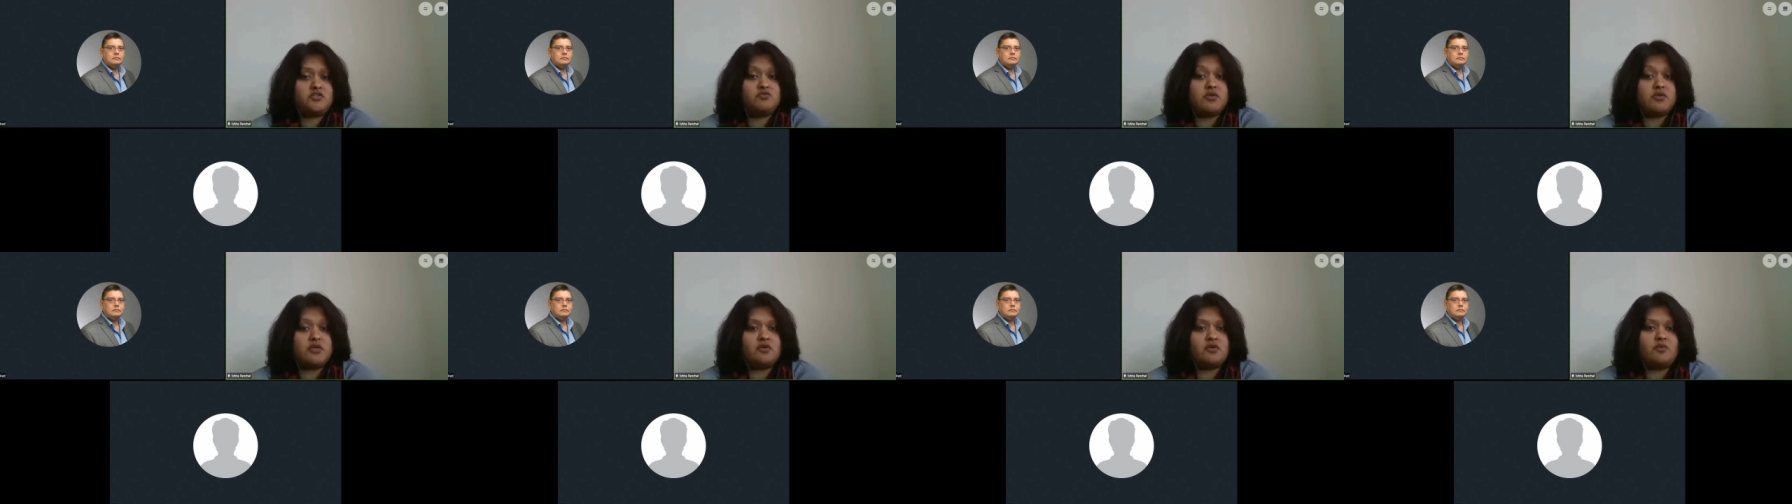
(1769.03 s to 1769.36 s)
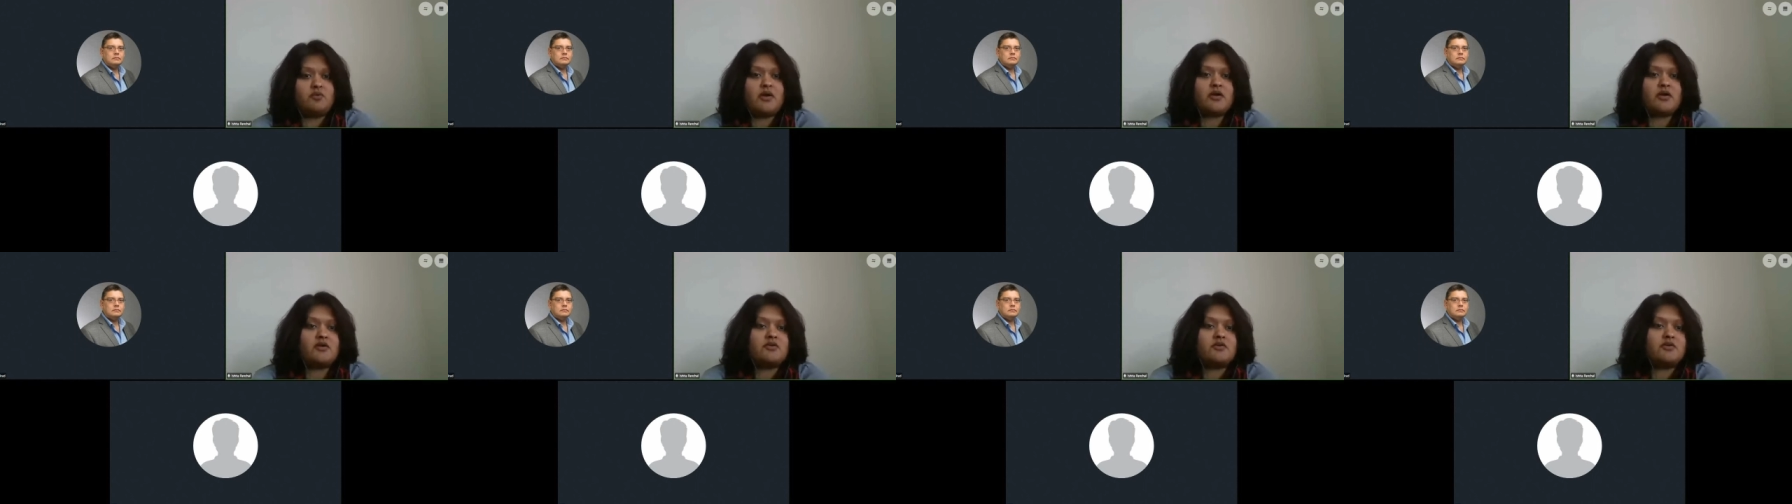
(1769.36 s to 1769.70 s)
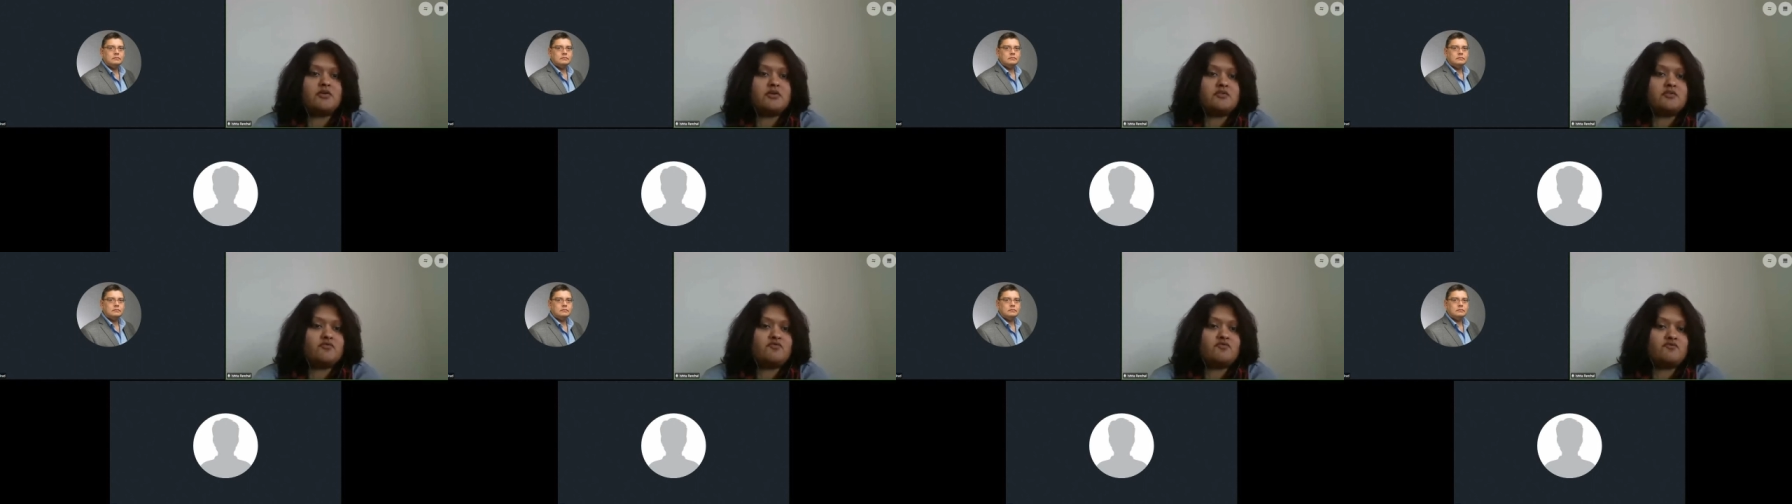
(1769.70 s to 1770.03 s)
to inquire
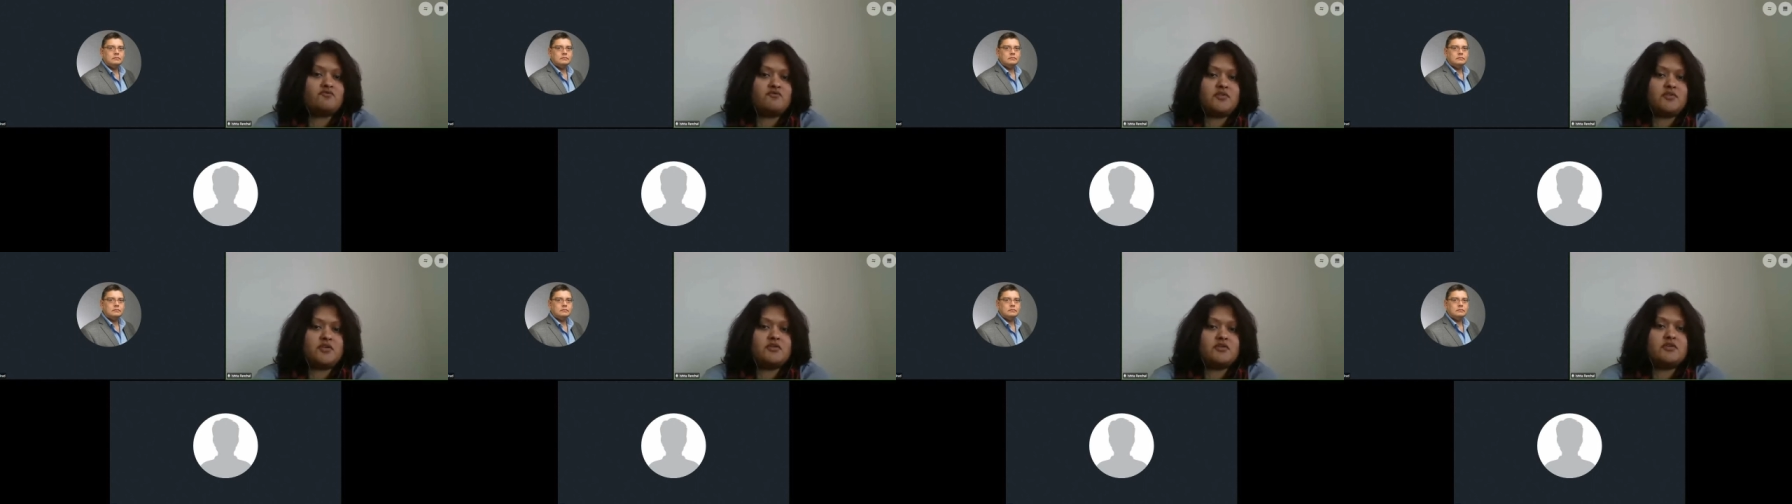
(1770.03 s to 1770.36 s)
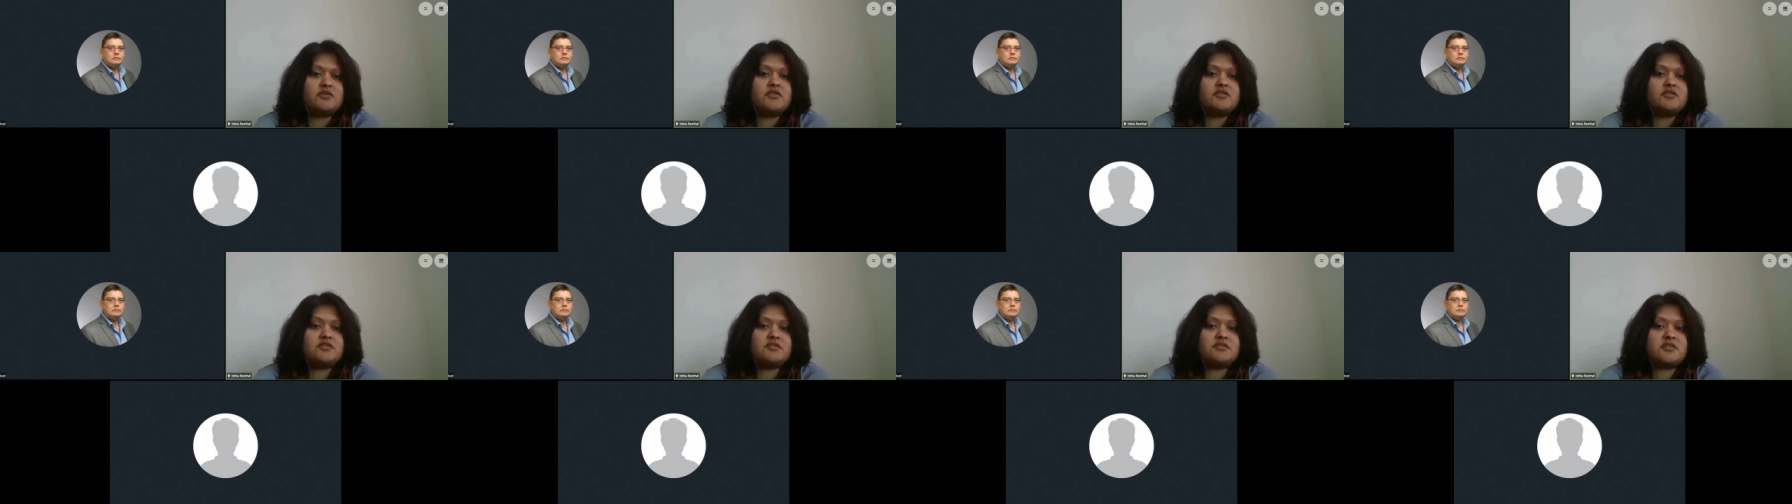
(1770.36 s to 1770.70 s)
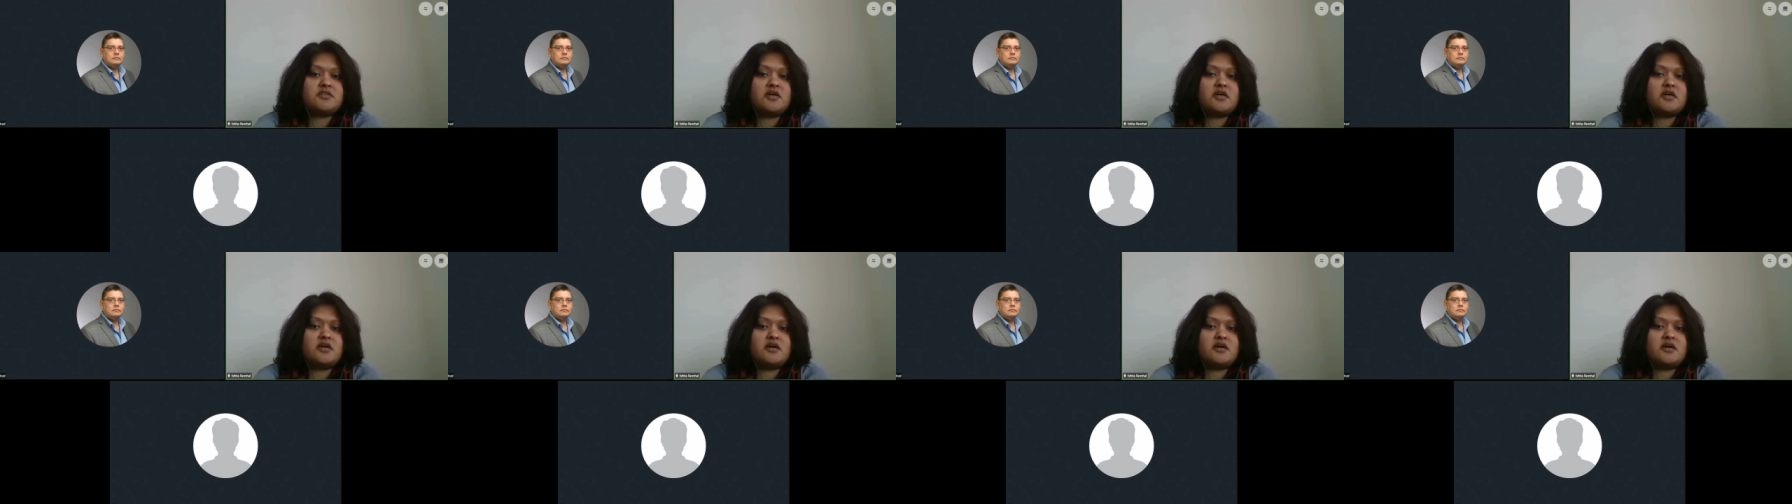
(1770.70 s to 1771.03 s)
if there is
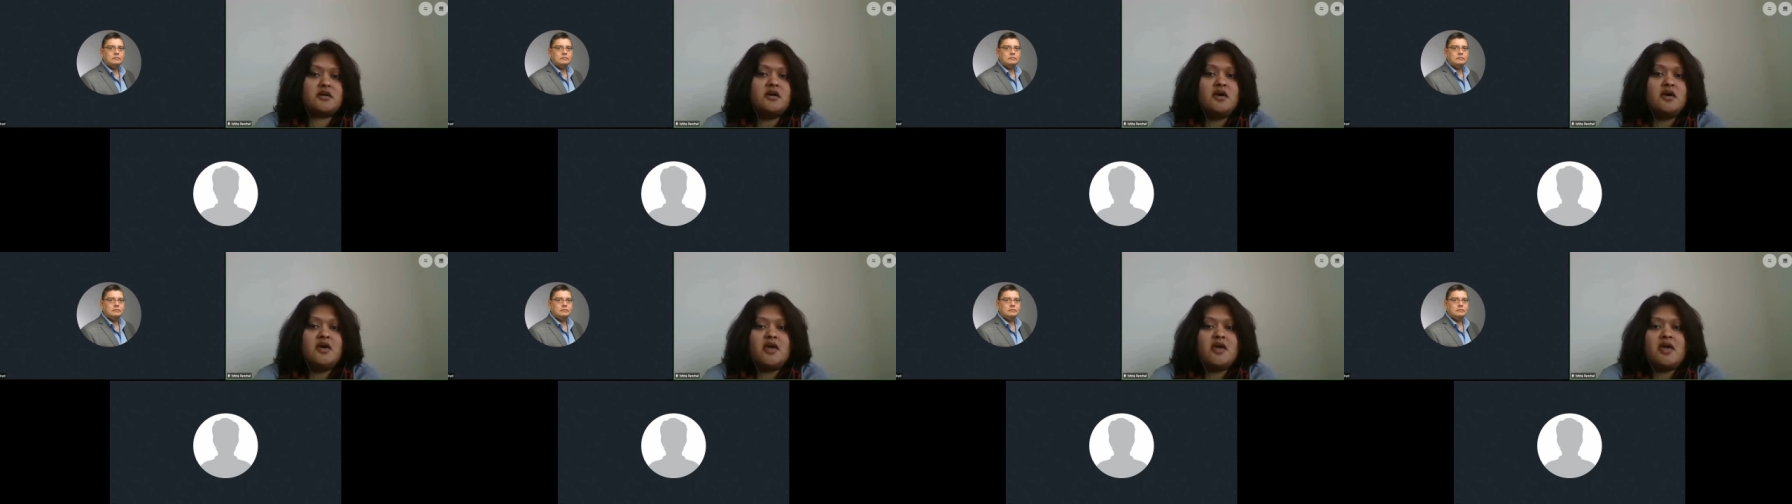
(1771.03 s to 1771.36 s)
an